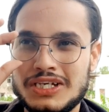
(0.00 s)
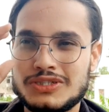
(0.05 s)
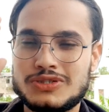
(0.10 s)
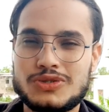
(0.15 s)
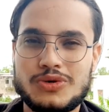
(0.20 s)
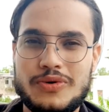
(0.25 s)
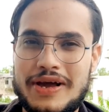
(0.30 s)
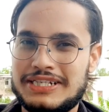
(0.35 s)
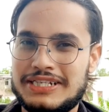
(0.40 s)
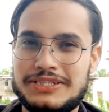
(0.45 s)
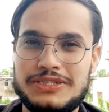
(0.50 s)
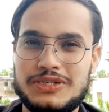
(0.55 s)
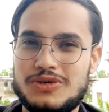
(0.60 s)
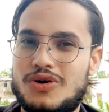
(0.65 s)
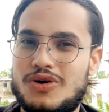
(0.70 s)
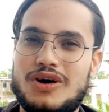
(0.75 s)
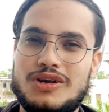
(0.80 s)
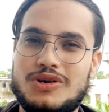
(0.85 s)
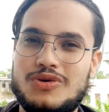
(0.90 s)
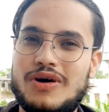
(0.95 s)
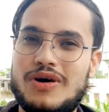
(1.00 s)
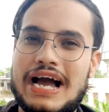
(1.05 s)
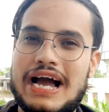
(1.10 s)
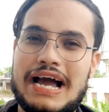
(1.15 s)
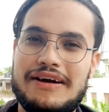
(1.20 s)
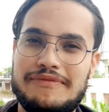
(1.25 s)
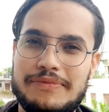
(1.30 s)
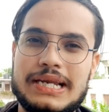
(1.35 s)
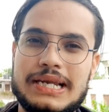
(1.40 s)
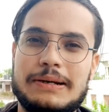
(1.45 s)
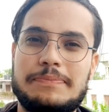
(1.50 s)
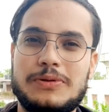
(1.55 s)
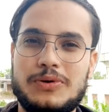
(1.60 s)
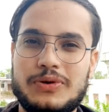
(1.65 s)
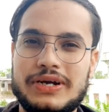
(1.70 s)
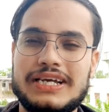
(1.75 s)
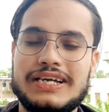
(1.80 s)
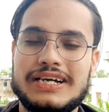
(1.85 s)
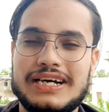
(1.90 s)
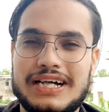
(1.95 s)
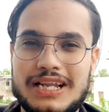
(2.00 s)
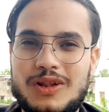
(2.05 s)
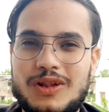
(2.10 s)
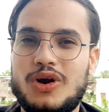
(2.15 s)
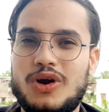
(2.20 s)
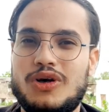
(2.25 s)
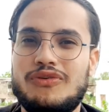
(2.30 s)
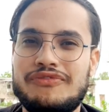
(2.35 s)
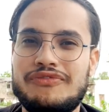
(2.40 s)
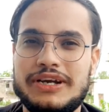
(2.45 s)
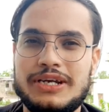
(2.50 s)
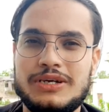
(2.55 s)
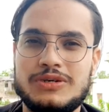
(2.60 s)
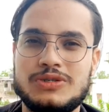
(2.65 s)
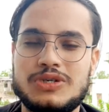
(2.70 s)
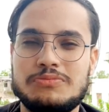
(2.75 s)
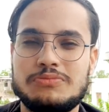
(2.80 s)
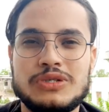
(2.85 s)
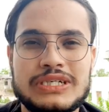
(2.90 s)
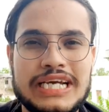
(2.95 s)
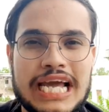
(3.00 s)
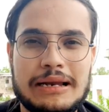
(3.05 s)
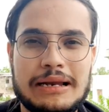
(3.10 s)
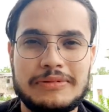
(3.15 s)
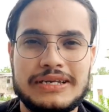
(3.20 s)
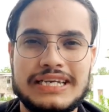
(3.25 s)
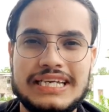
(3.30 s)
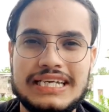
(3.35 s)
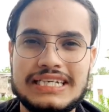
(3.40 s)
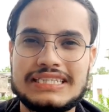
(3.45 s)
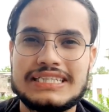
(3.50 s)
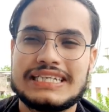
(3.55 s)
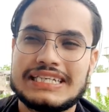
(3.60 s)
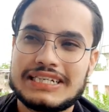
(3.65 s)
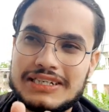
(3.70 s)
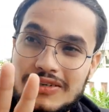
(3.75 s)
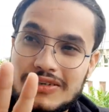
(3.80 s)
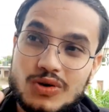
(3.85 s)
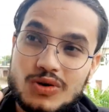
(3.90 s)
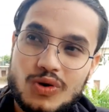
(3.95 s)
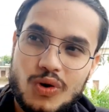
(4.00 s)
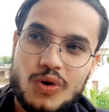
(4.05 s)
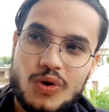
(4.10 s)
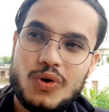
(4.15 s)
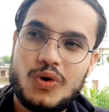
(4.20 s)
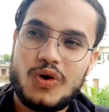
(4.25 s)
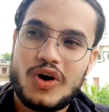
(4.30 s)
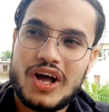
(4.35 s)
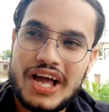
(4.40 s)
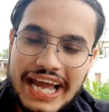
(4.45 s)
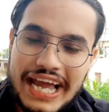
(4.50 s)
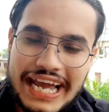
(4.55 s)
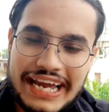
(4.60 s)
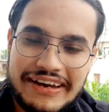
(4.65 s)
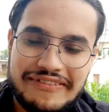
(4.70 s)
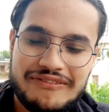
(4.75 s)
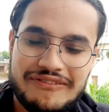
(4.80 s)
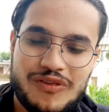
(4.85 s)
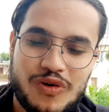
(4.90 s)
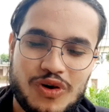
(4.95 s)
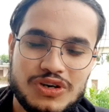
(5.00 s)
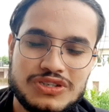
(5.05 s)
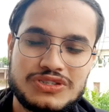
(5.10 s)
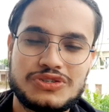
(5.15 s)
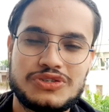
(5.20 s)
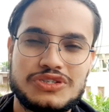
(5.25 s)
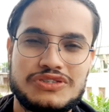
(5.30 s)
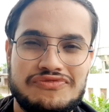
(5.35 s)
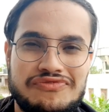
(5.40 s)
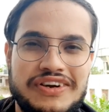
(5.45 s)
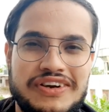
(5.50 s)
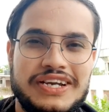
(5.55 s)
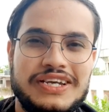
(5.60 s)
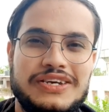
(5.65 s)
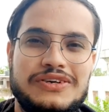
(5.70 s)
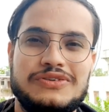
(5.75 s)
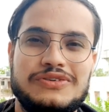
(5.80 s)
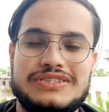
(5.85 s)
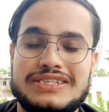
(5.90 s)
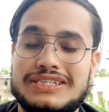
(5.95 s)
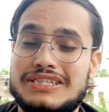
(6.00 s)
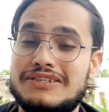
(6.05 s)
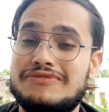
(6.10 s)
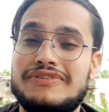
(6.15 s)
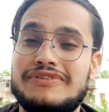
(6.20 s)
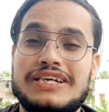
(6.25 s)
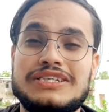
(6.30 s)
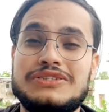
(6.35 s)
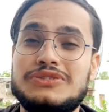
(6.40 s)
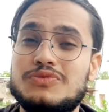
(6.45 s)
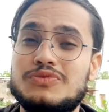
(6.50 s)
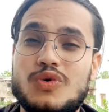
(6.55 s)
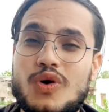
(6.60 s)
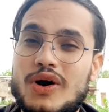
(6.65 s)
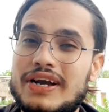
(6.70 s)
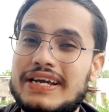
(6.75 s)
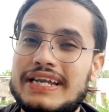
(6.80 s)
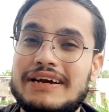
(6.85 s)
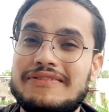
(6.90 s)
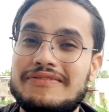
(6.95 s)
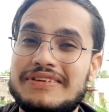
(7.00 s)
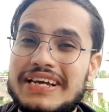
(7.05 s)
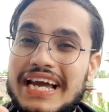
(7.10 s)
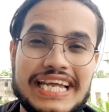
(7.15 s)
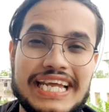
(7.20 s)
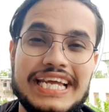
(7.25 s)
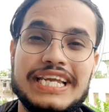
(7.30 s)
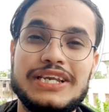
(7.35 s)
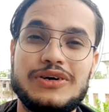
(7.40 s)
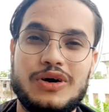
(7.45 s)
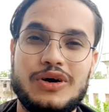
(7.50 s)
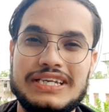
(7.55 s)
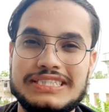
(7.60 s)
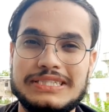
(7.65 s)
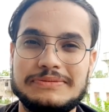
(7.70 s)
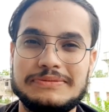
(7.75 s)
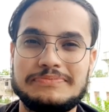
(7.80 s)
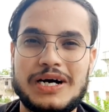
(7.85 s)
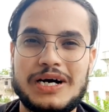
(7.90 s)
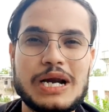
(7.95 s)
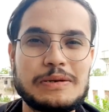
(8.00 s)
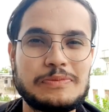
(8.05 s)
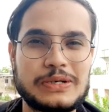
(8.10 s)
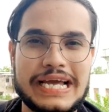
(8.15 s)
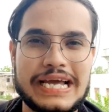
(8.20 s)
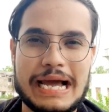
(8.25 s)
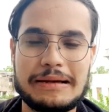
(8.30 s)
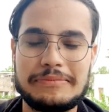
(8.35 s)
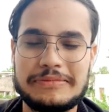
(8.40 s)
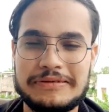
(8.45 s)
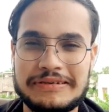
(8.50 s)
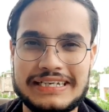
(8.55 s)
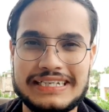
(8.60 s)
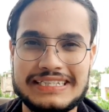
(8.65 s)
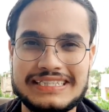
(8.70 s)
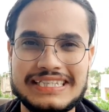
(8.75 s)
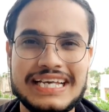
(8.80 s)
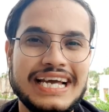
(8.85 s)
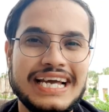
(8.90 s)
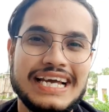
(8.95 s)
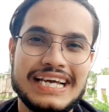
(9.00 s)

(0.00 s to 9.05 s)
So as you all know, I have been uploading a lot of videos on vocabularies. Go and watch those videos, otherwise you won't have any knowledge about vocabularies.